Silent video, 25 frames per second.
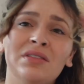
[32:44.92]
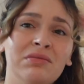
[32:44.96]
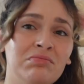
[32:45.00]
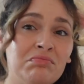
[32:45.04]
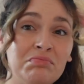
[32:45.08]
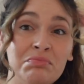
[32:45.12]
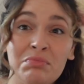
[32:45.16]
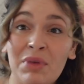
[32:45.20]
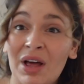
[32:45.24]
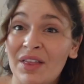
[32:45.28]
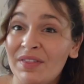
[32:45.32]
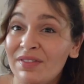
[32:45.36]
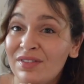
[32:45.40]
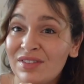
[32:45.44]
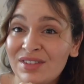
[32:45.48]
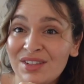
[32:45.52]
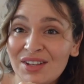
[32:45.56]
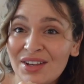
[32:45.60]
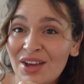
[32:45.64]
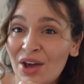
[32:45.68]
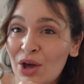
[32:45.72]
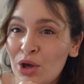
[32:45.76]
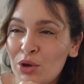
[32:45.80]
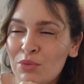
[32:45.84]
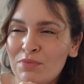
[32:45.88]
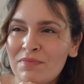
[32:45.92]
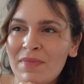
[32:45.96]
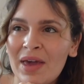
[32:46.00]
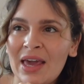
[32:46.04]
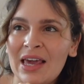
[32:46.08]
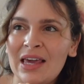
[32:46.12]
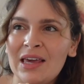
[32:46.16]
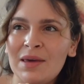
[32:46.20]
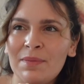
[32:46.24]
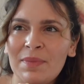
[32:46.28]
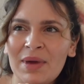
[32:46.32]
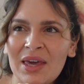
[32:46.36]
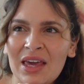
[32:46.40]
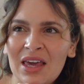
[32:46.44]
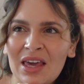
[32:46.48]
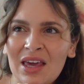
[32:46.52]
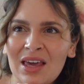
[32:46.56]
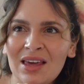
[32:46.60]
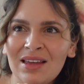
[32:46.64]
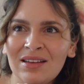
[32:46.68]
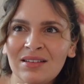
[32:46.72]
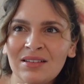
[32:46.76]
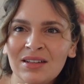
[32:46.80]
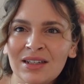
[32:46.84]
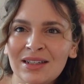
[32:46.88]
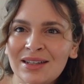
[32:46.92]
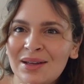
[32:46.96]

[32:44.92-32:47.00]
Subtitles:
months ago, maybe,